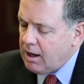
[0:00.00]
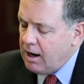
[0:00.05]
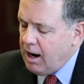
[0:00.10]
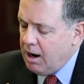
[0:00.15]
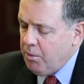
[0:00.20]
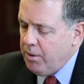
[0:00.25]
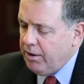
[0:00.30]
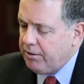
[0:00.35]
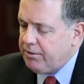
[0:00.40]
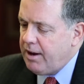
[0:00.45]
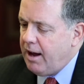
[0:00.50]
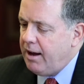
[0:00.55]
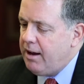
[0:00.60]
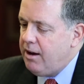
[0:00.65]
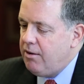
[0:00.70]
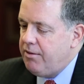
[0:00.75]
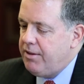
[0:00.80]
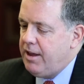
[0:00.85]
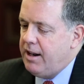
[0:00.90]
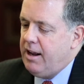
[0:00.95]
I will tell
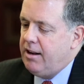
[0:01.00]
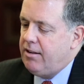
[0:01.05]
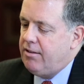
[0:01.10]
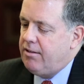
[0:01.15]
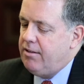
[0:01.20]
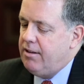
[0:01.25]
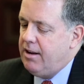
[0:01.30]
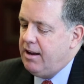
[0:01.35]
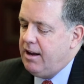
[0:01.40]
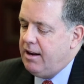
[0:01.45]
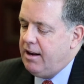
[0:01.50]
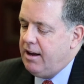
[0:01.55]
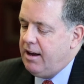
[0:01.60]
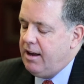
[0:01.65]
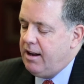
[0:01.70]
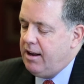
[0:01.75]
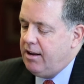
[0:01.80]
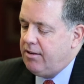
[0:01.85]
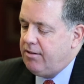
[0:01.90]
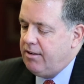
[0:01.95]
you that it
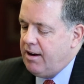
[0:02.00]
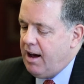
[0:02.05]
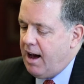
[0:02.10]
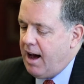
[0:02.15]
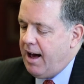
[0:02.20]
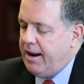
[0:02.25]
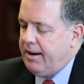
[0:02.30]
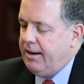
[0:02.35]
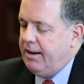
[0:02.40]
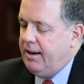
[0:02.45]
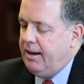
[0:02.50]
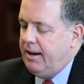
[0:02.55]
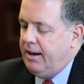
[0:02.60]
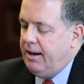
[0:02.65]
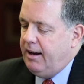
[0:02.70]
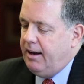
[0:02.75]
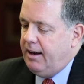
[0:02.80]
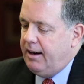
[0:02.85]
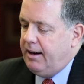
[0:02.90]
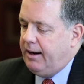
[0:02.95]
is not
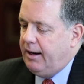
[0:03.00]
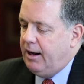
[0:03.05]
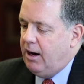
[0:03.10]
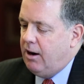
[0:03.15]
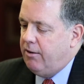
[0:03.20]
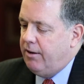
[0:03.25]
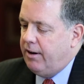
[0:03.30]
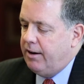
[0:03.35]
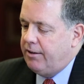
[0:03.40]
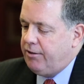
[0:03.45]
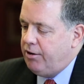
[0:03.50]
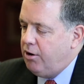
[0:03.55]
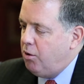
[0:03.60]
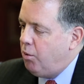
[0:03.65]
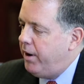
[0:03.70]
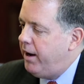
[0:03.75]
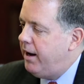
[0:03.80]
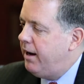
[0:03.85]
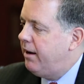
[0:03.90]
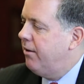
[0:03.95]
a
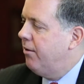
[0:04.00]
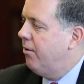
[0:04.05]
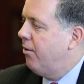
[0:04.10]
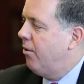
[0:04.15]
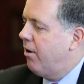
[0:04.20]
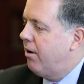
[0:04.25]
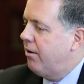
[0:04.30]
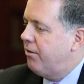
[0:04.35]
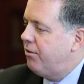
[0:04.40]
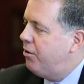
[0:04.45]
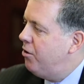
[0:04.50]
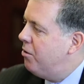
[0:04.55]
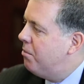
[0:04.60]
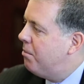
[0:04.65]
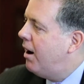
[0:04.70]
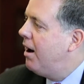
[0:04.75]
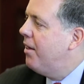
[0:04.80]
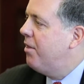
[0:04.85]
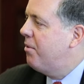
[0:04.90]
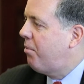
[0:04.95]
2-week or
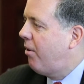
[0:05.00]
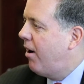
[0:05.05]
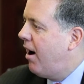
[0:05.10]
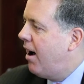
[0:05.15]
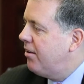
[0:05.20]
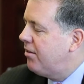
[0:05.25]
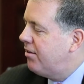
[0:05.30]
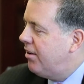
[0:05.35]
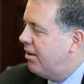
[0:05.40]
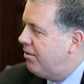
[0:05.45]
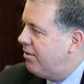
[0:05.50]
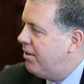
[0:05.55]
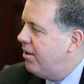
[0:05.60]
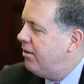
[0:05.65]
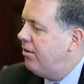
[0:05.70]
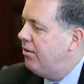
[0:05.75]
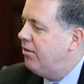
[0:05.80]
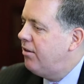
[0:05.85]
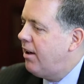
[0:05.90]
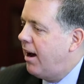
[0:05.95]
2-month process.
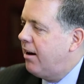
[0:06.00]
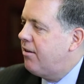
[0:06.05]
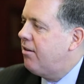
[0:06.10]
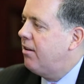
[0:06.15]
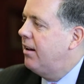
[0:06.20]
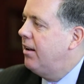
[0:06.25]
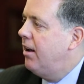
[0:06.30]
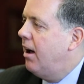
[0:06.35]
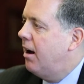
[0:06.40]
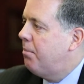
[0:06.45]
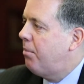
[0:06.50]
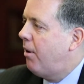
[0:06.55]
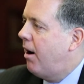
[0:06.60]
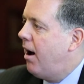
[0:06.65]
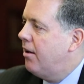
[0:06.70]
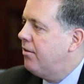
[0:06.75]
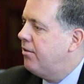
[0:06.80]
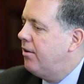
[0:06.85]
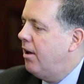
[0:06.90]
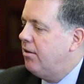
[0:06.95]
This is actually a
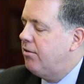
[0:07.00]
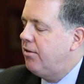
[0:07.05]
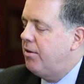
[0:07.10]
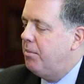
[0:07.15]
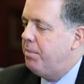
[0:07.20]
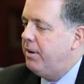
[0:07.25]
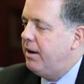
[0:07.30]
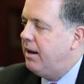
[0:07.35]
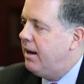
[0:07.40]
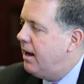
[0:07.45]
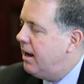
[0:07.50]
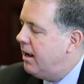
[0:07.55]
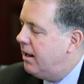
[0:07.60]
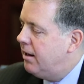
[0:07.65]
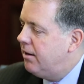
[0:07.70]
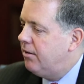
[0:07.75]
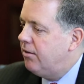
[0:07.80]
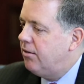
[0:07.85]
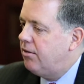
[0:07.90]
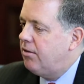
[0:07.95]
process that
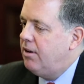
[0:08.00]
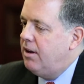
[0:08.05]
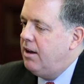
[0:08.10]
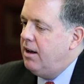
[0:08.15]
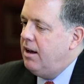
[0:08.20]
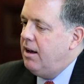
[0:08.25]
begins